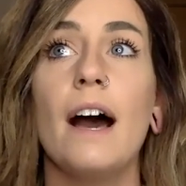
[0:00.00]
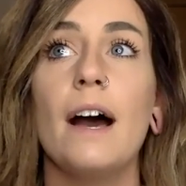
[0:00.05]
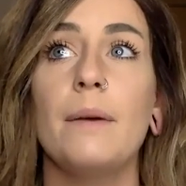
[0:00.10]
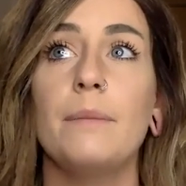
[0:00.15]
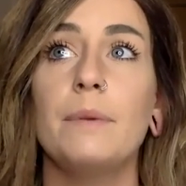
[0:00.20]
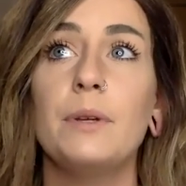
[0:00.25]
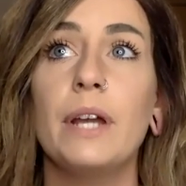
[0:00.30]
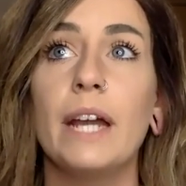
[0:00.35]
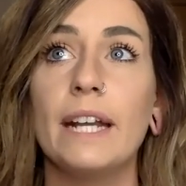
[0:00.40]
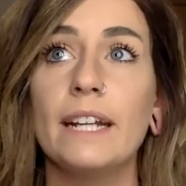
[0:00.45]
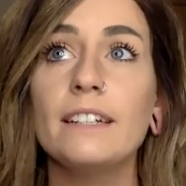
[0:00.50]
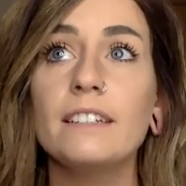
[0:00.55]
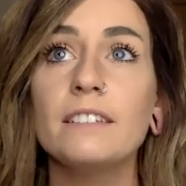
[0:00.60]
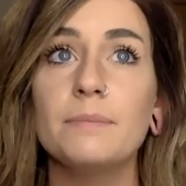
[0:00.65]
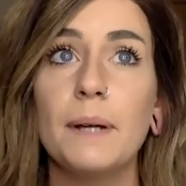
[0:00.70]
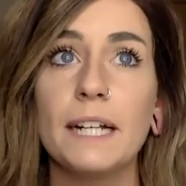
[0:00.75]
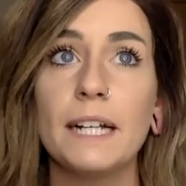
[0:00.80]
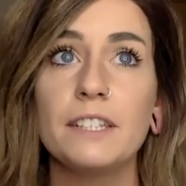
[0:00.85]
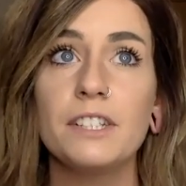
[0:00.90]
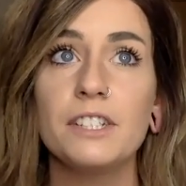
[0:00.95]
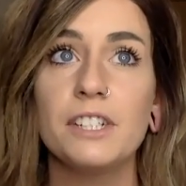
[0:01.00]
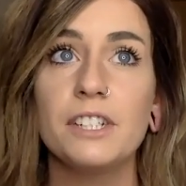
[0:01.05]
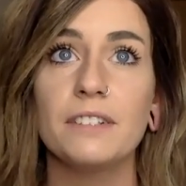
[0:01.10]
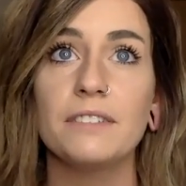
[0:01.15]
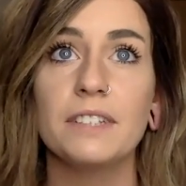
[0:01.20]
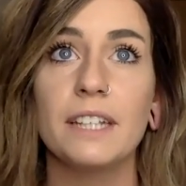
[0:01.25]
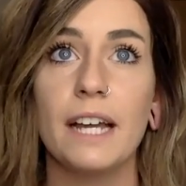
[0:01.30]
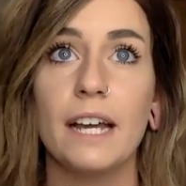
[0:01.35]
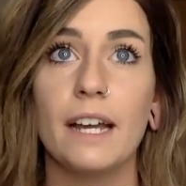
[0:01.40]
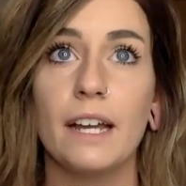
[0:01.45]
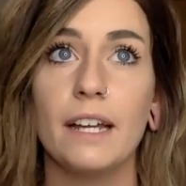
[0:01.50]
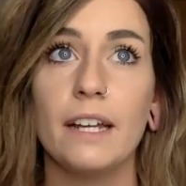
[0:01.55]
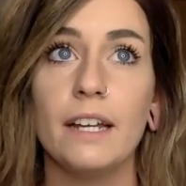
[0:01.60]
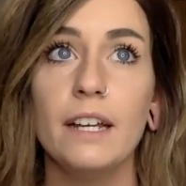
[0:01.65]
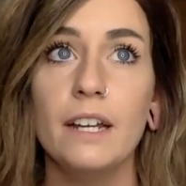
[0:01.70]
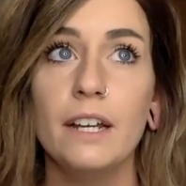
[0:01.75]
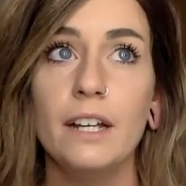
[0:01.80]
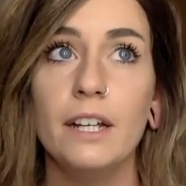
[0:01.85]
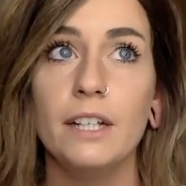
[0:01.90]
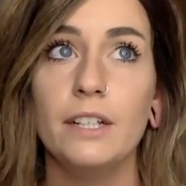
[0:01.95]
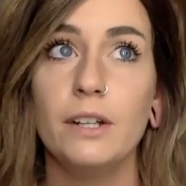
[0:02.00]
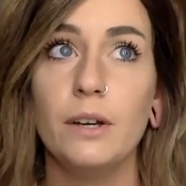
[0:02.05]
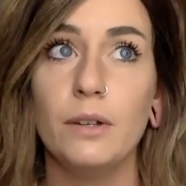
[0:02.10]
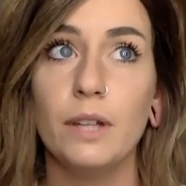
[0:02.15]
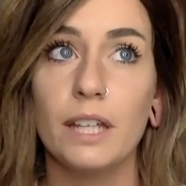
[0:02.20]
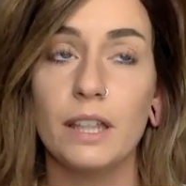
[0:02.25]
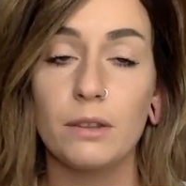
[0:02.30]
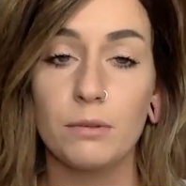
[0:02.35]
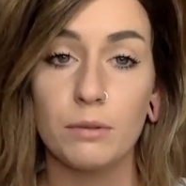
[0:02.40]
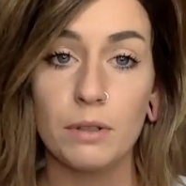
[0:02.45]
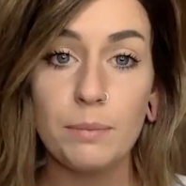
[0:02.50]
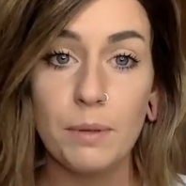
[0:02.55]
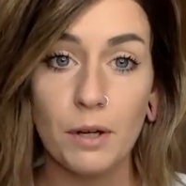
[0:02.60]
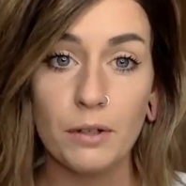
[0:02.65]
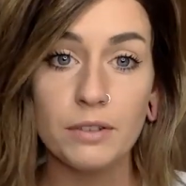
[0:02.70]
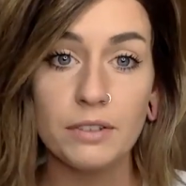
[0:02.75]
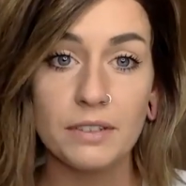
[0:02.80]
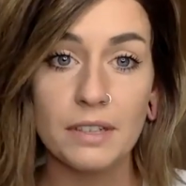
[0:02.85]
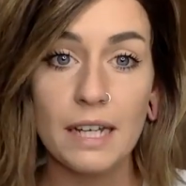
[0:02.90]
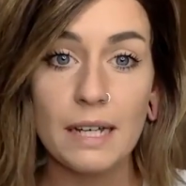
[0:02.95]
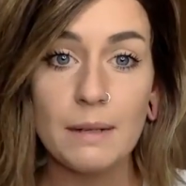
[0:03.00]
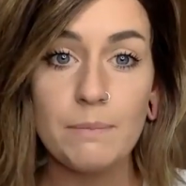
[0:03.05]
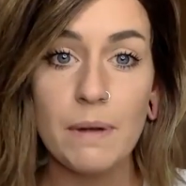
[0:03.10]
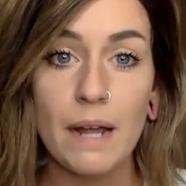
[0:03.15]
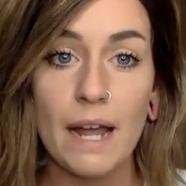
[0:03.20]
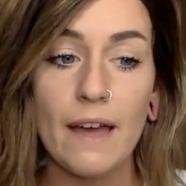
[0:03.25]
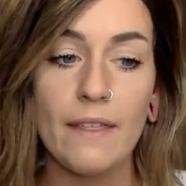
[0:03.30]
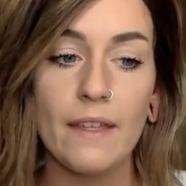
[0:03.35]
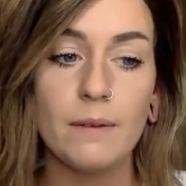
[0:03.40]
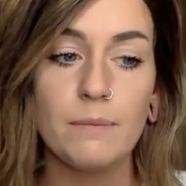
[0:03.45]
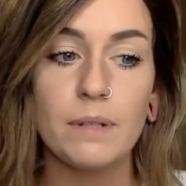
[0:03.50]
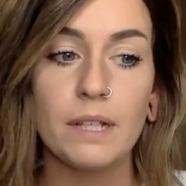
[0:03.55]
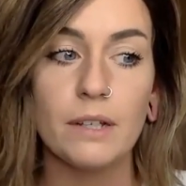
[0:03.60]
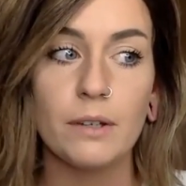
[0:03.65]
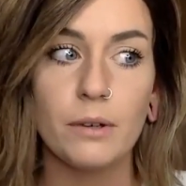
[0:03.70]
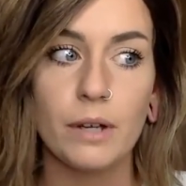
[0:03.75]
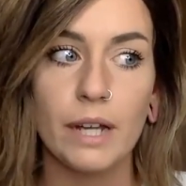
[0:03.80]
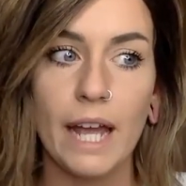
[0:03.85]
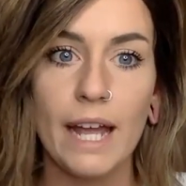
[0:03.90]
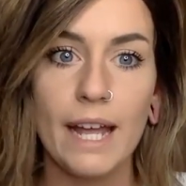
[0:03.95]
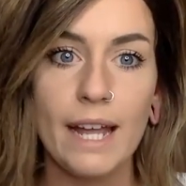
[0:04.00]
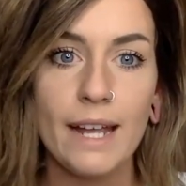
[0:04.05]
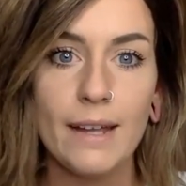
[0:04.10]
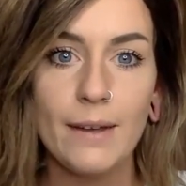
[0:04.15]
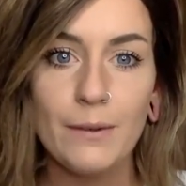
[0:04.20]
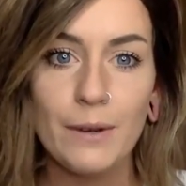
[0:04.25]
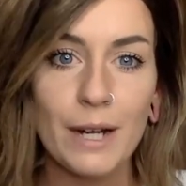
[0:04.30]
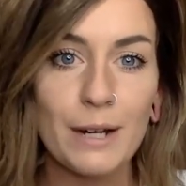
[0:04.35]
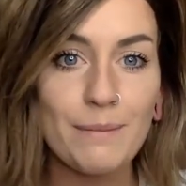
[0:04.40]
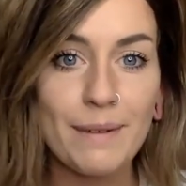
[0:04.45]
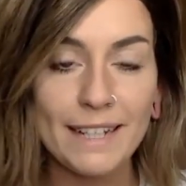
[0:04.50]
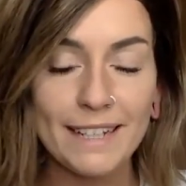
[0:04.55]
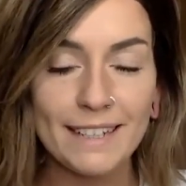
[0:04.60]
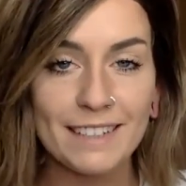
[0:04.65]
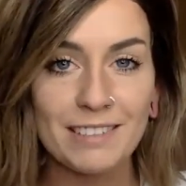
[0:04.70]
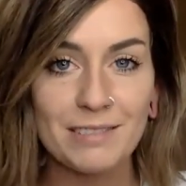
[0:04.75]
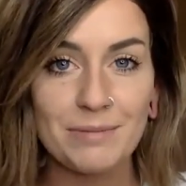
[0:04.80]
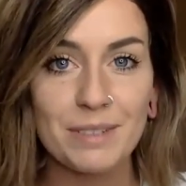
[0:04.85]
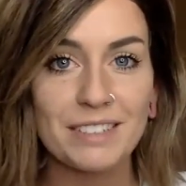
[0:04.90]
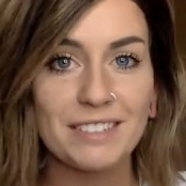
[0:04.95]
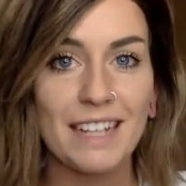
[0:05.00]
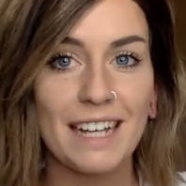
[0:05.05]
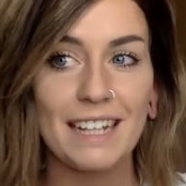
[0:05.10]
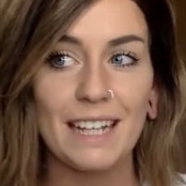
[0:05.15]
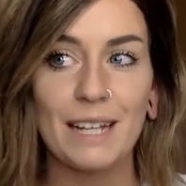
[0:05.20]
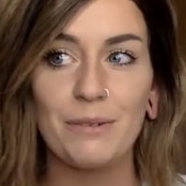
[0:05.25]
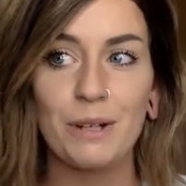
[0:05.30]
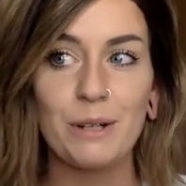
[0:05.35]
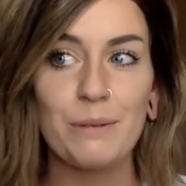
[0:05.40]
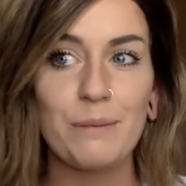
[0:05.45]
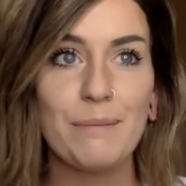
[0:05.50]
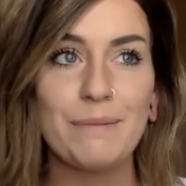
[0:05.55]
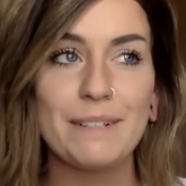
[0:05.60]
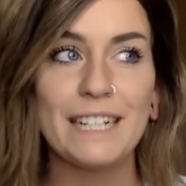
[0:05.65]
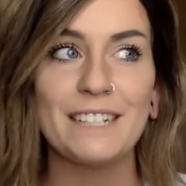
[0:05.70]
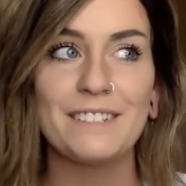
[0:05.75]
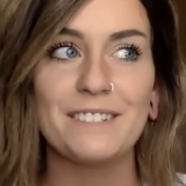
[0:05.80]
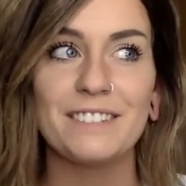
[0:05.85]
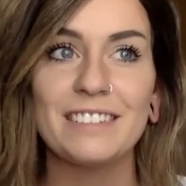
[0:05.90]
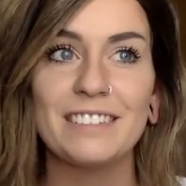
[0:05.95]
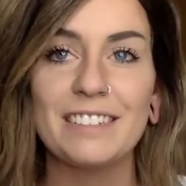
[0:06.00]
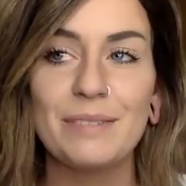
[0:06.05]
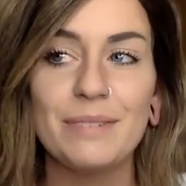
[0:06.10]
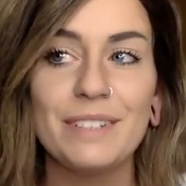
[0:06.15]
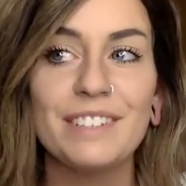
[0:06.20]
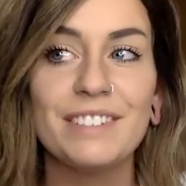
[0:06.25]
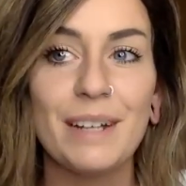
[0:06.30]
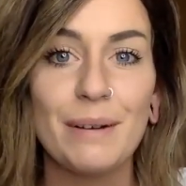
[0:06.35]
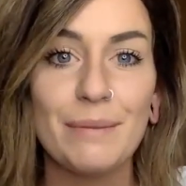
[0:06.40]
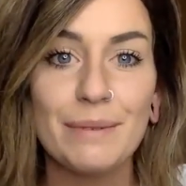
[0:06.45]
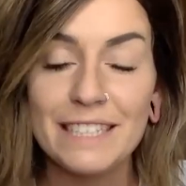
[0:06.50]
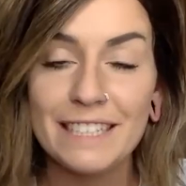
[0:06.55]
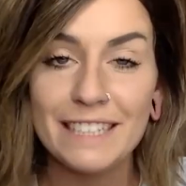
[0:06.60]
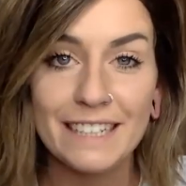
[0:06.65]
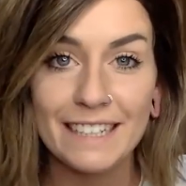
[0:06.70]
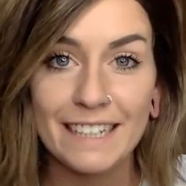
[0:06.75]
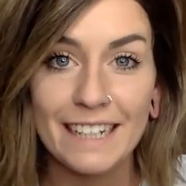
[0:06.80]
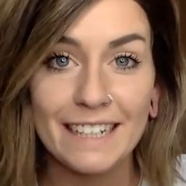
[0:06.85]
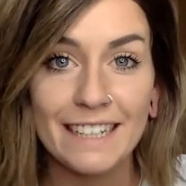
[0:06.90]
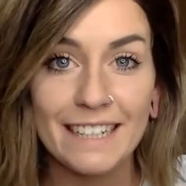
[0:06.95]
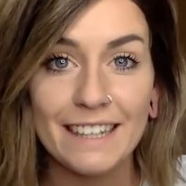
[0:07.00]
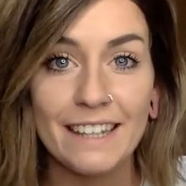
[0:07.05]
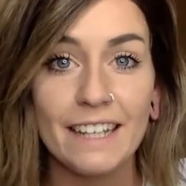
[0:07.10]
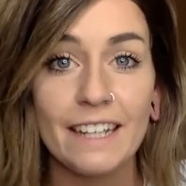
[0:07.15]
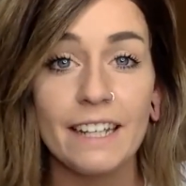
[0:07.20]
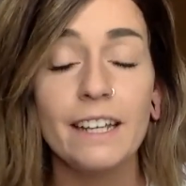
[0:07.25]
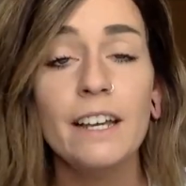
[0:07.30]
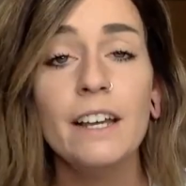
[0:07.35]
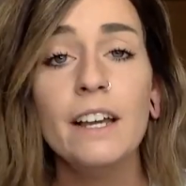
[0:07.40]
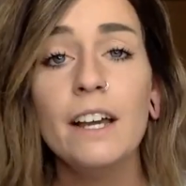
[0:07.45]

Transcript: you can't expect to just get, you know, like 3 posts up and then be like, okay, where are my customers at? Like, where are my potentials? Nobody's commenting on anything.